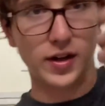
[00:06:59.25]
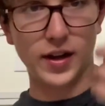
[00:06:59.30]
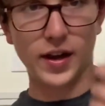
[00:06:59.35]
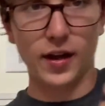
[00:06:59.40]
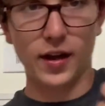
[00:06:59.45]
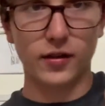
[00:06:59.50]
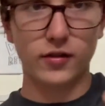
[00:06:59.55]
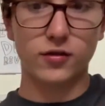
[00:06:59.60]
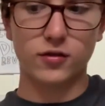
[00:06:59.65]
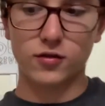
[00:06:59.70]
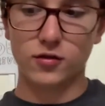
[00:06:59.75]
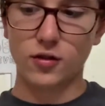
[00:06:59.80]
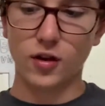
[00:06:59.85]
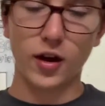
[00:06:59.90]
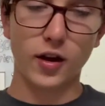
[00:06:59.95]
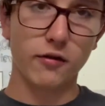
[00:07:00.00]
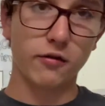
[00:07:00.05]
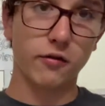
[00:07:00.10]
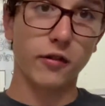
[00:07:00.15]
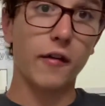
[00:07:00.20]
yes. A
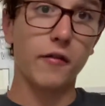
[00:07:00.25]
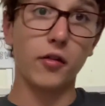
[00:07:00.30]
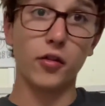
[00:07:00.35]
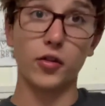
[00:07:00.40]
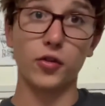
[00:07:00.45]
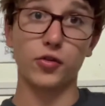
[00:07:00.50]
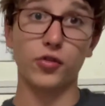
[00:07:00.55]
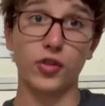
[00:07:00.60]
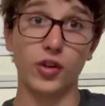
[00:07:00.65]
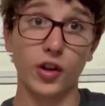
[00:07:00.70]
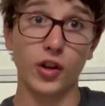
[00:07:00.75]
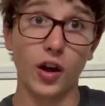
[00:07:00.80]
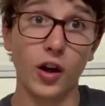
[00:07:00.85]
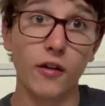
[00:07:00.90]
revolution cut,